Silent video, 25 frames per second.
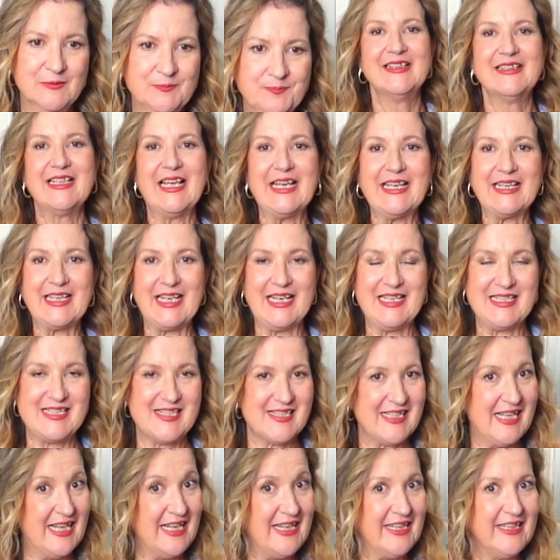Like I
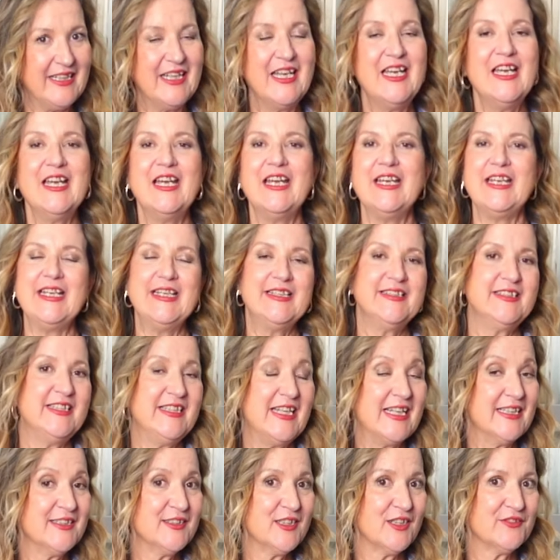say, in the
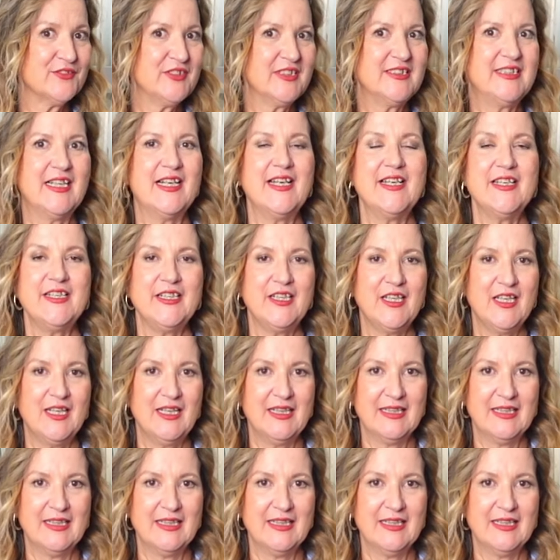end of the day,